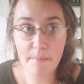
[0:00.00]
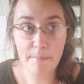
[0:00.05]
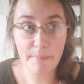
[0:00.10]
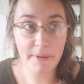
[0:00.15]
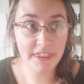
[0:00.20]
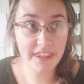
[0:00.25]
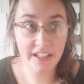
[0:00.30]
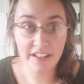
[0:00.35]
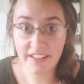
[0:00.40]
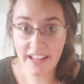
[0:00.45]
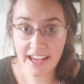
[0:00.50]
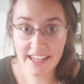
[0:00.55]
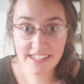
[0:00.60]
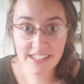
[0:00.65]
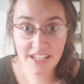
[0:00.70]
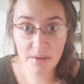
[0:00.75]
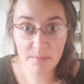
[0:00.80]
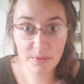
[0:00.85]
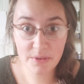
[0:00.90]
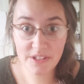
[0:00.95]
But the last
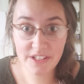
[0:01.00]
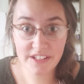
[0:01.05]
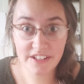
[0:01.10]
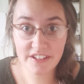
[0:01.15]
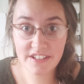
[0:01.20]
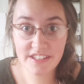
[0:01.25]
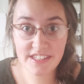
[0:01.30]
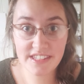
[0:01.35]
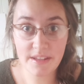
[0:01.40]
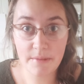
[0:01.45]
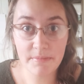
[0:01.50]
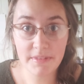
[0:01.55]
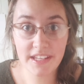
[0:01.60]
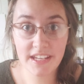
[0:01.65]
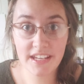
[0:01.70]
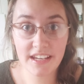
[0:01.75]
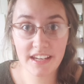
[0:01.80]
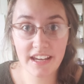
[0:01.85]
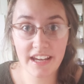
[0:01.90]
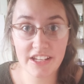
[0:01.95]
couple years,
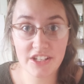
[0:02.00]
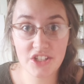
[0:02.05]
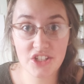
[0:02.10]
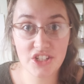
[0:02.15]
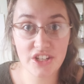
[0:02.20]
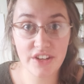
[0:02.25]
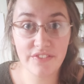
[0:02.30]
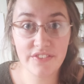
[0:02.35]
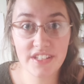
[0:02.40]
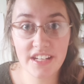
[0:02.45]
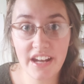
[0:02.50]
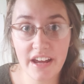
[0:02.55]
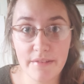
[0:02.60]
something has shifted.